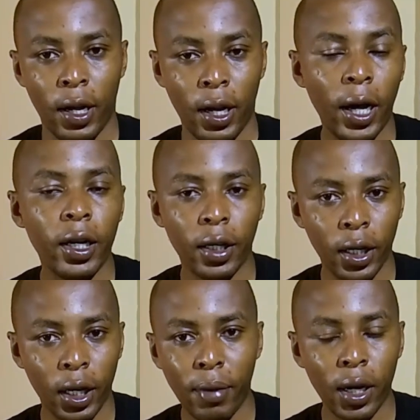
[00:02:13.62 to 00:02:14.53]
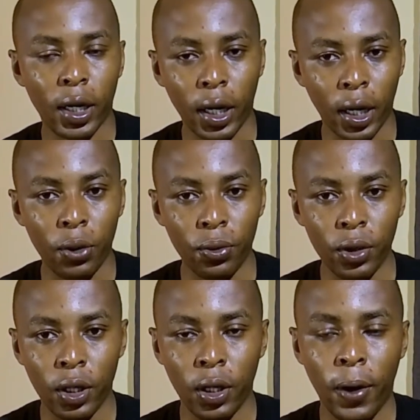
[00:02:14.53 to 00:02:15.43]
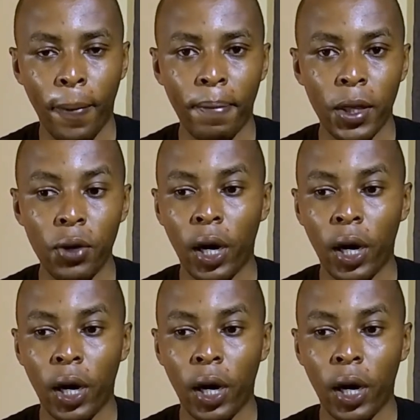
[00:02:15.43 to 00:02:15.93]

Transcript: lying in a bank account, you